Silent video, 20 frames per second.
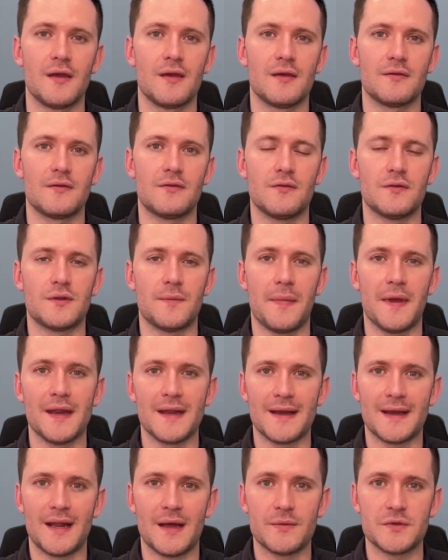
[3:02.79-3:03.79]
So depending
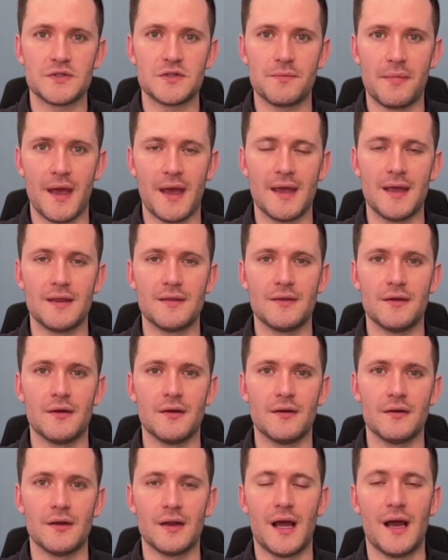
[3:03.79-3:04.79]
on how much you pay in
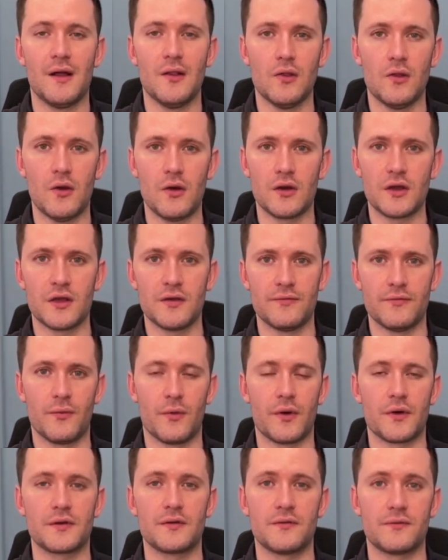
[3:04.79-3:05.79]
there and how long you've
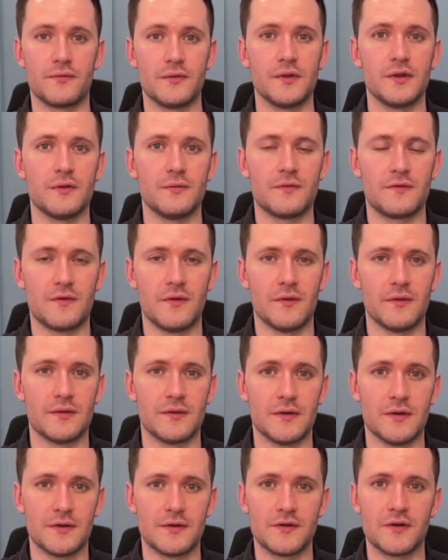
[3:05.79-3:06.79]
worked is really what's going to
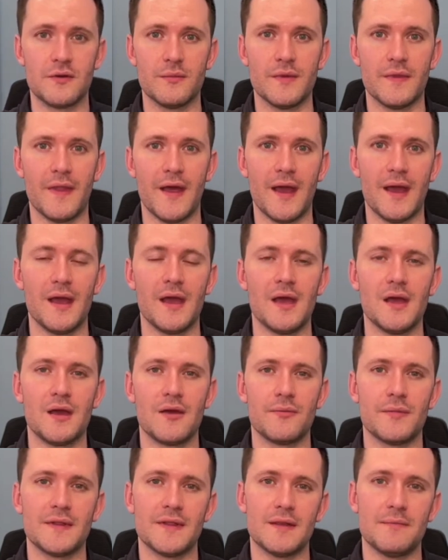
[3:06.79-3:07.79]
determine that.
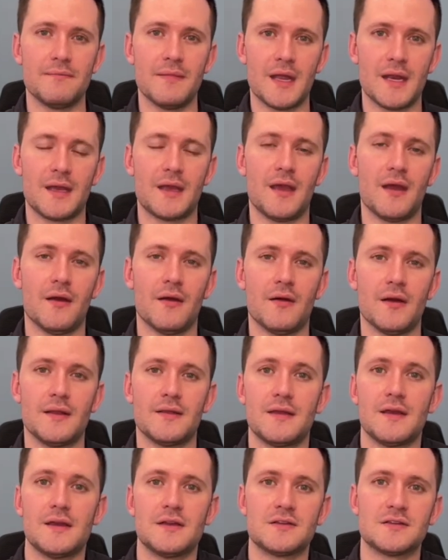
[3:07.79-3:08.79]
But then Medicare at
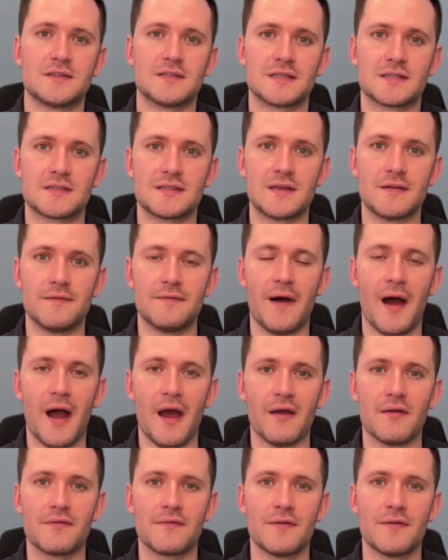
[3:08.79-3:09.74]
the age of 65.